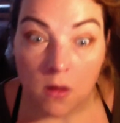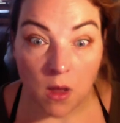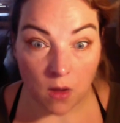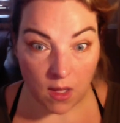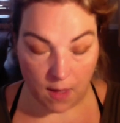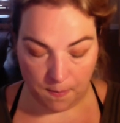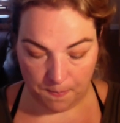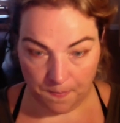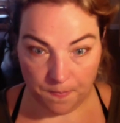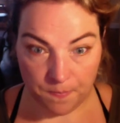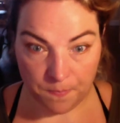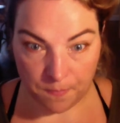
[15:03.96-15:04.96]
Okay,
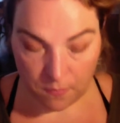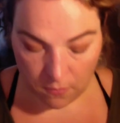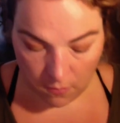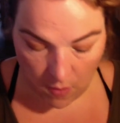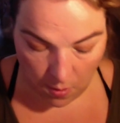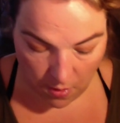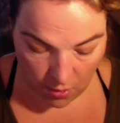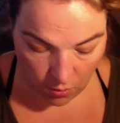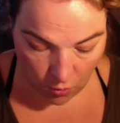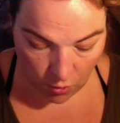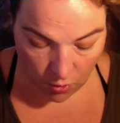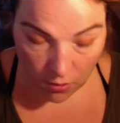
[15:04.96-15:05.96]
maybe a little
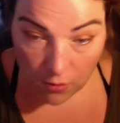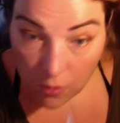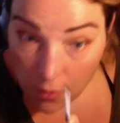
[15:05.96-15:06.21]
more.